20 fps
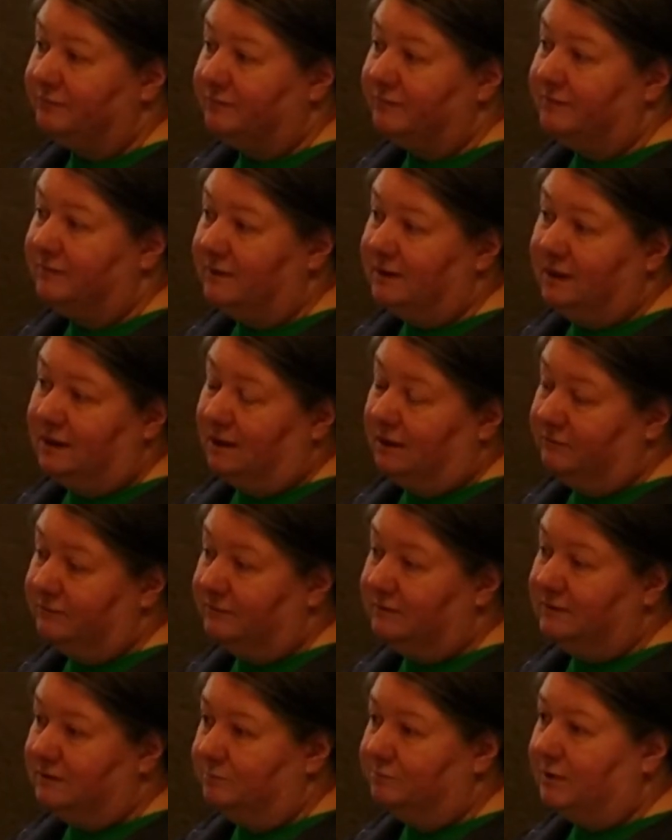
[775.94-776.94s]
you know,
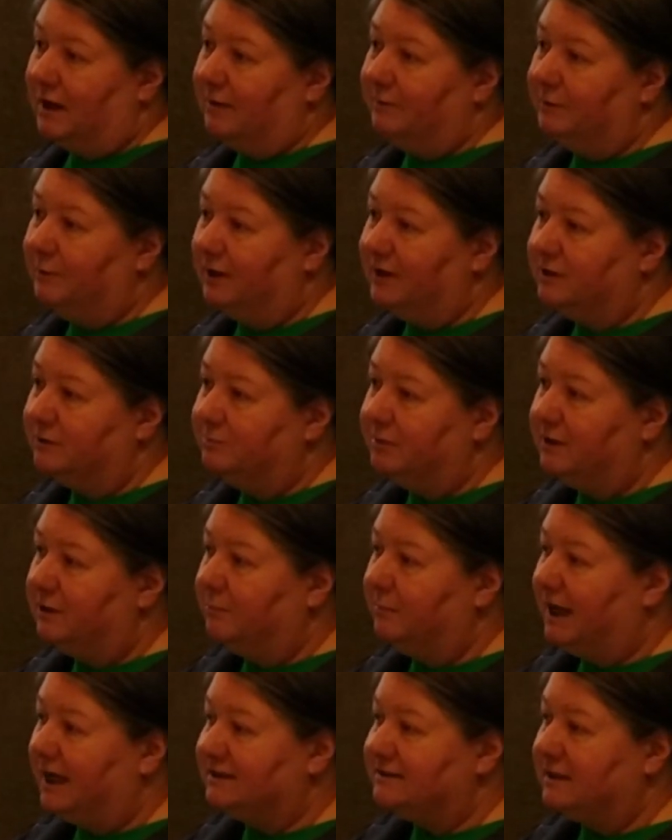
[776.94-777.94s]
you probably want your P.O.
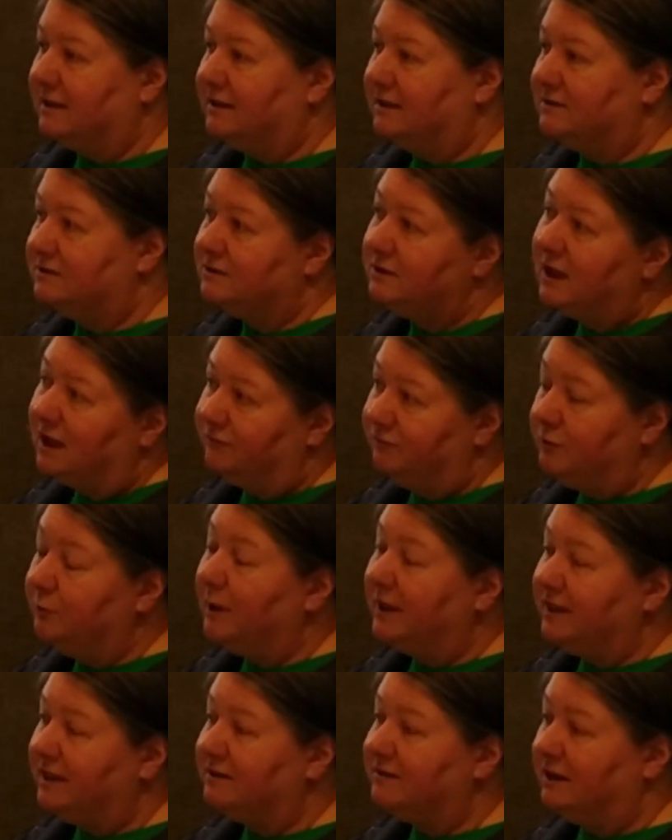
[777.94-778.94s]
box on there. So yeah, if you
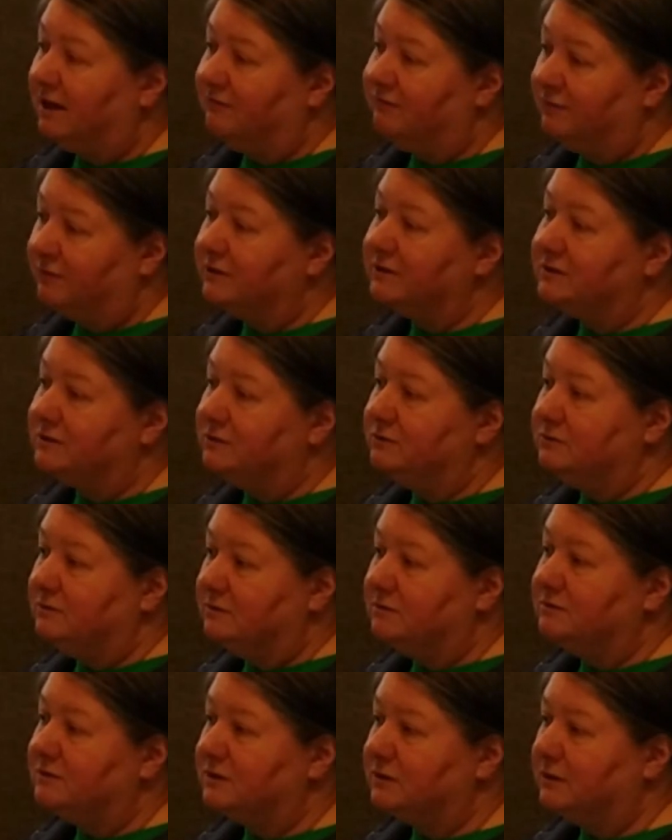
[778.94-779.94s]
wanna get that first, you
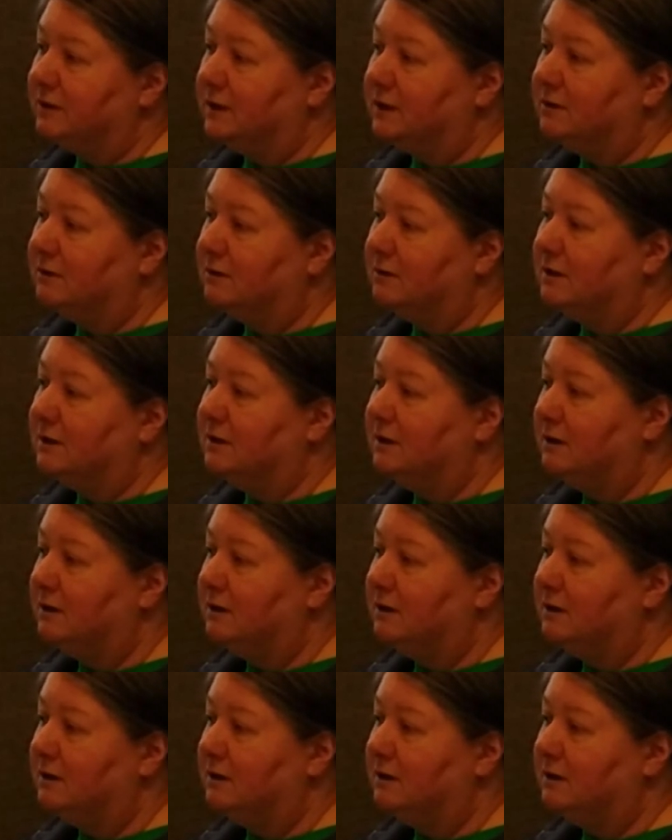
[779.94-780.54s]
certainly could.